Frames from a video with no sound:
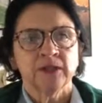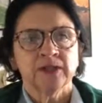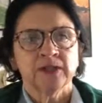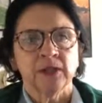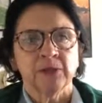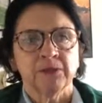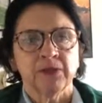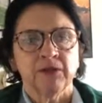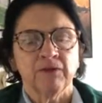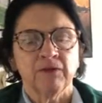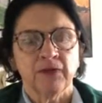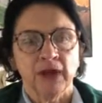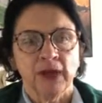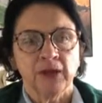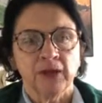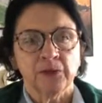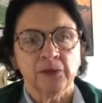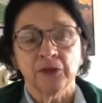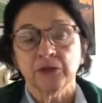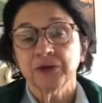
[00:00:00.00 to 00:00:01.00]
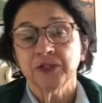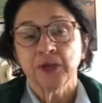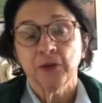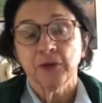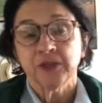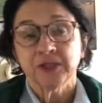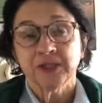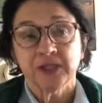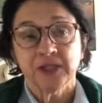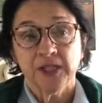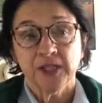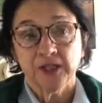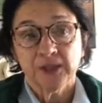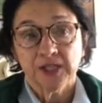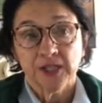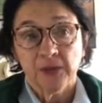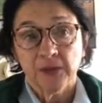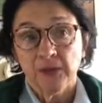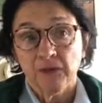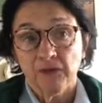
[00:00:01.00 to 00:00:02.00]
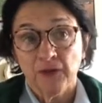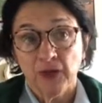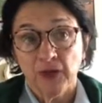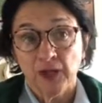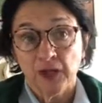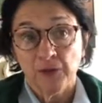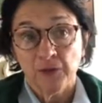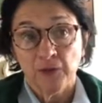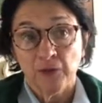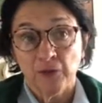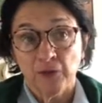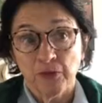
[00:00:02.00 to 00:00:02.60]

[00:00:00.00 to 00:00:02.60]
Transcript: something valuable or someone steals something valuable